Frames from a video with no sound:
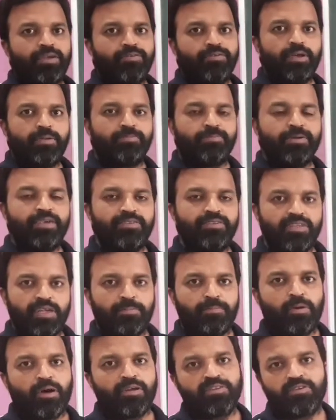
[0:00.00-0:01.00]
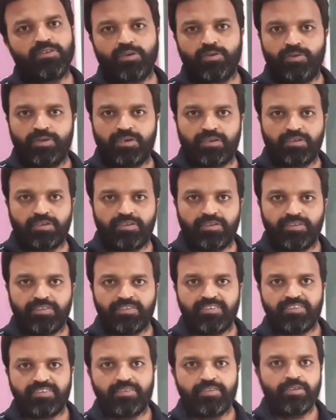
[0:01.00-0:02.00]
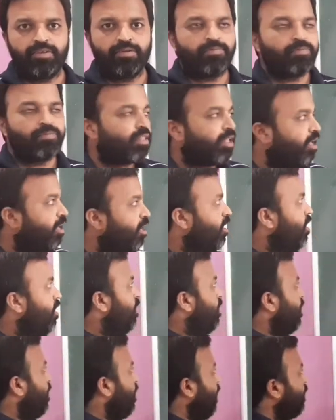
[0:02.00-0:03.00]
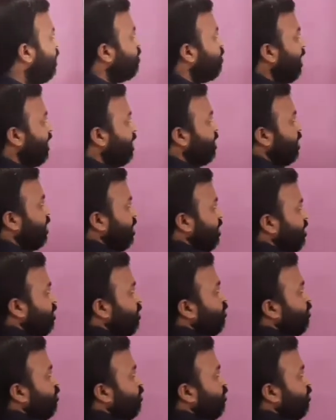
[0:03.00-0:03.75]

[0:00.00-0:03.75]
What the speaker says: where p is the positive integers. And by recurrence